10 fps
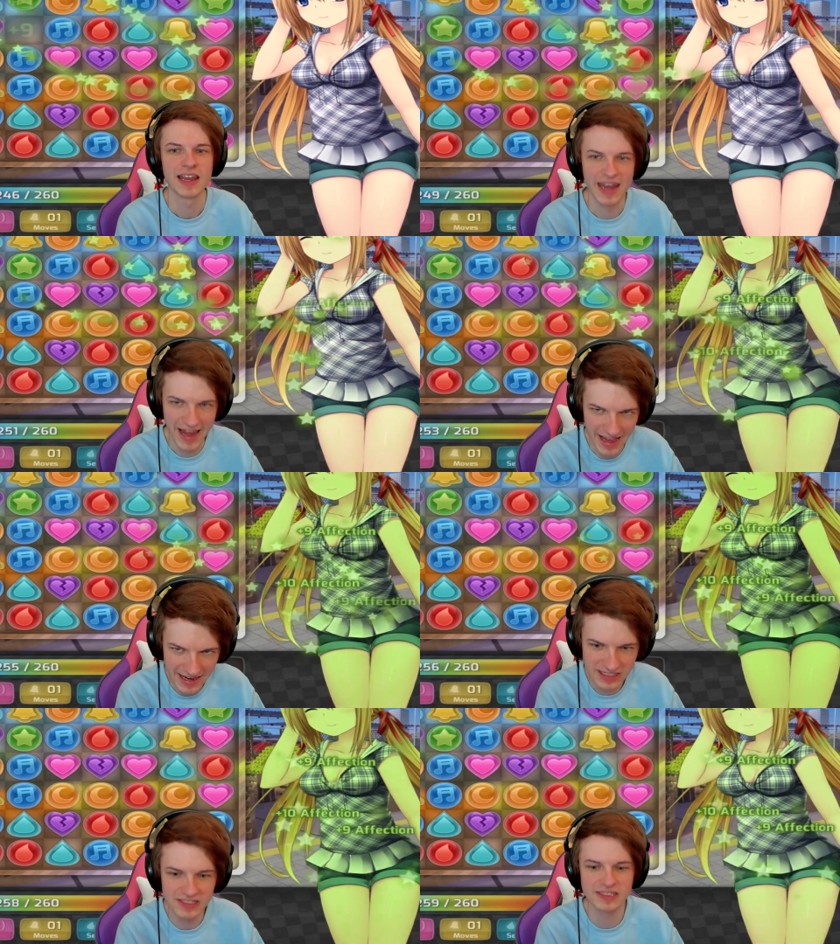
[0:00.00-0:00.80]

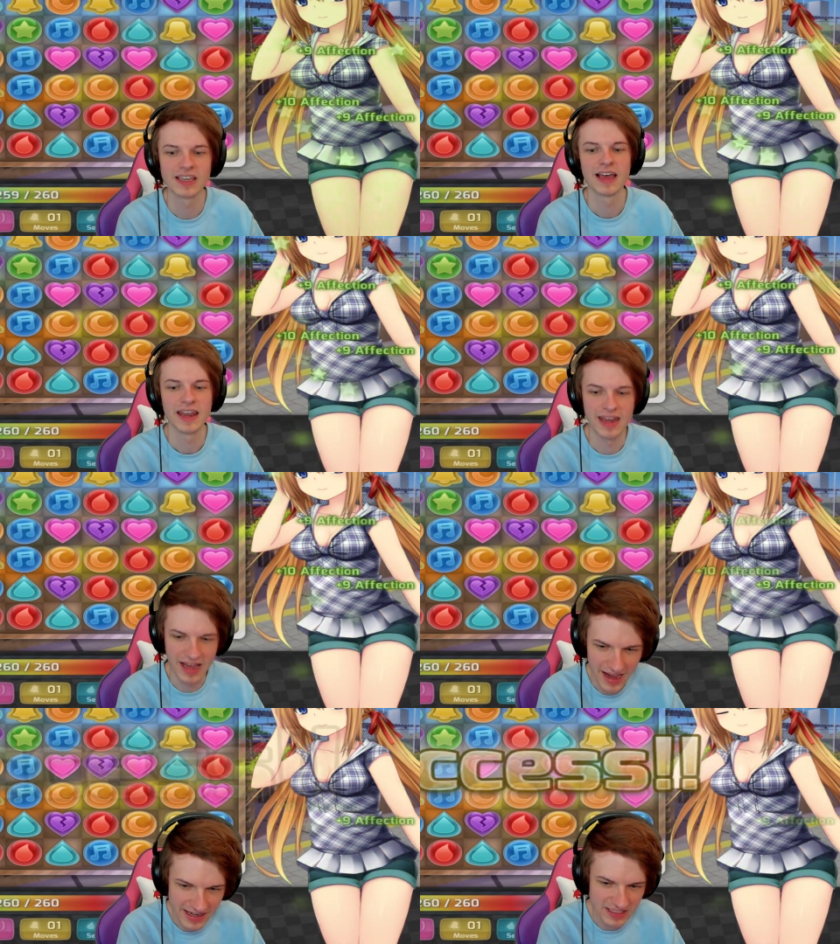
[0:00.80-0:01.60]
Nice.
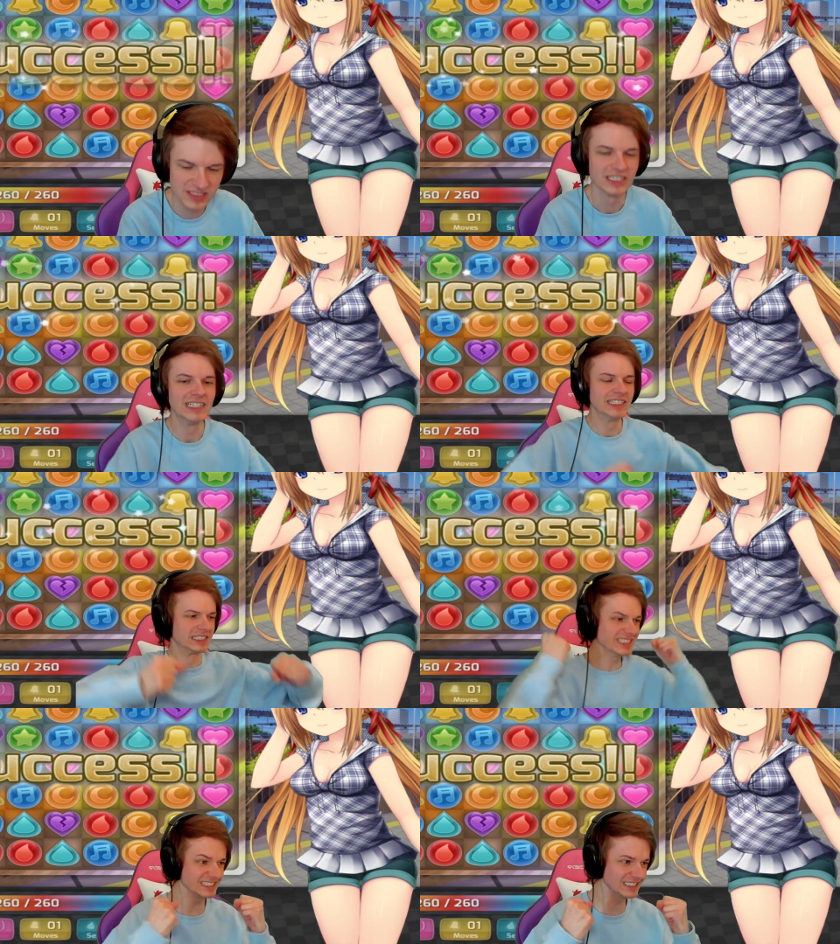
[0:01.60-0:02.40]
Nice.
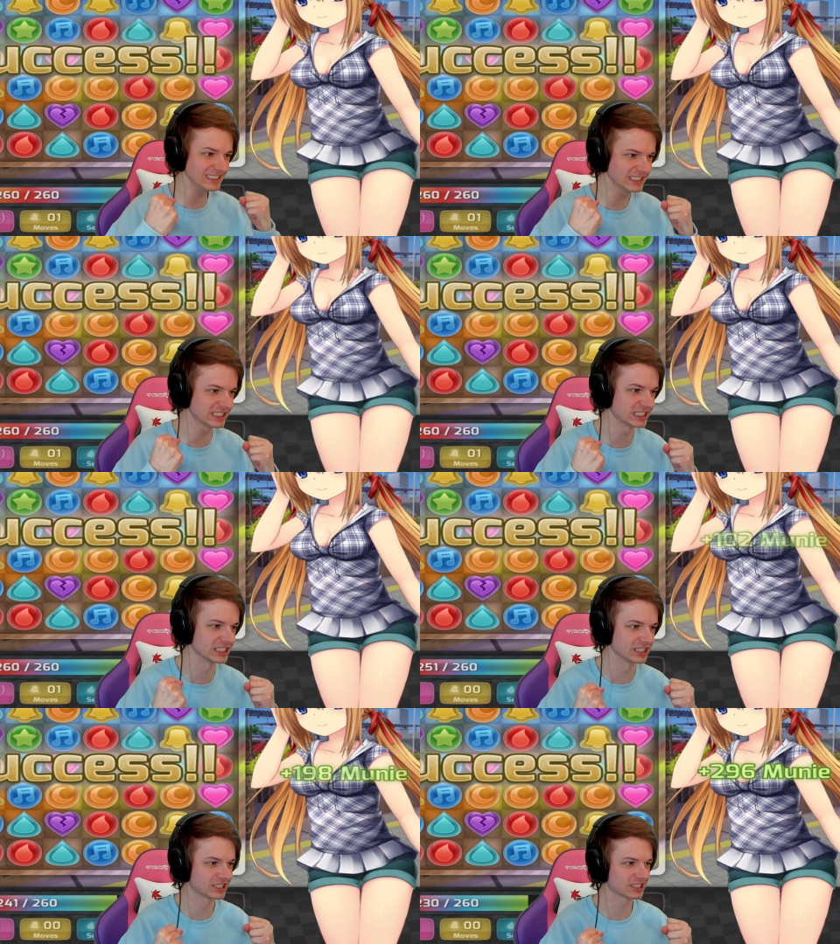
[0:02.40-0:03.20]

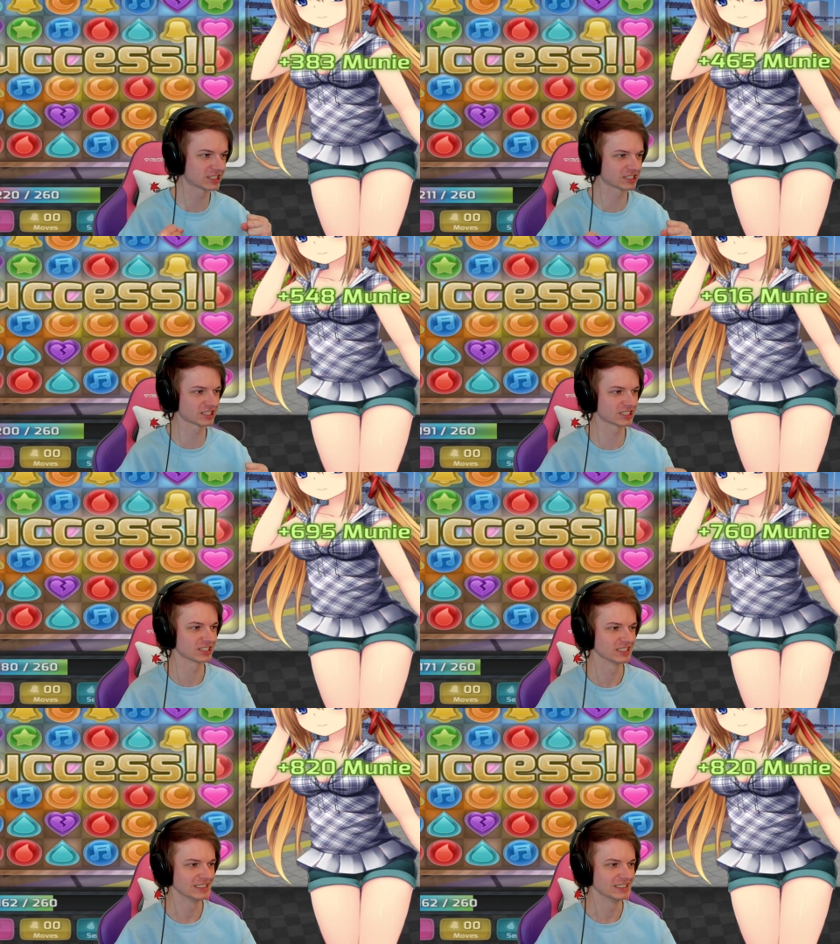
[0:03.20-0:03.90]
Nice!